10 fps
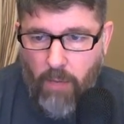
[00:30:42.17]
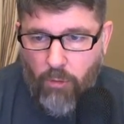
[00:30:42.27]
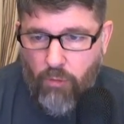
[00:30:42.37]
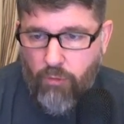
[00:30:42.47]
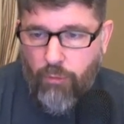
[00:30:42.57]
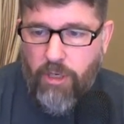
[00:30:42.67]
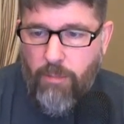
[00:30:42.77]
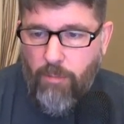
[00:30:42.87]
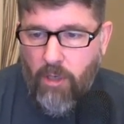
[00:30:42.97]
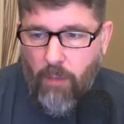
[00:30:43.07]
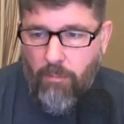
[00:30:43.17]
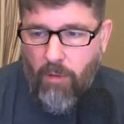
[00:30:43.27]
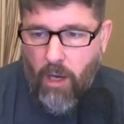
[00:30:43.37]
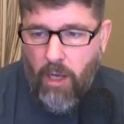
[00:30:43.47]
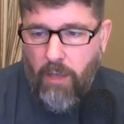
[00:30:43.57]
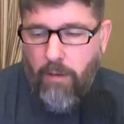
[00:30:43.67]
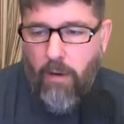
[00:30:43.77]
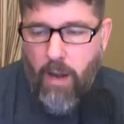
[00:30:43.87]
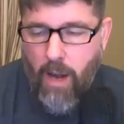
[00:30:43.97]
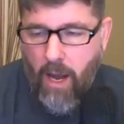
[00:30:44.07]
I'm creeping up
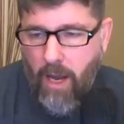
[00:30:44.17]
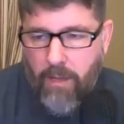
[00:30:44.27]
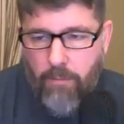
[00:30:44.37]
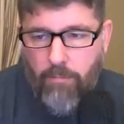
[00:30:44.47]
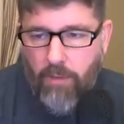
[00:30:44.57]
on 9,